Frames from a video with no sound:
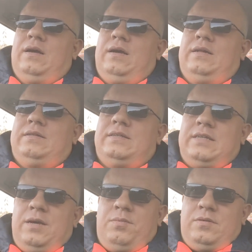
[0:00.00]

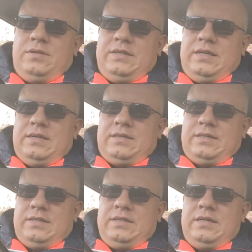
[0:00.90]
disable
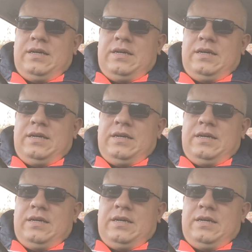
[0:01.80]
DST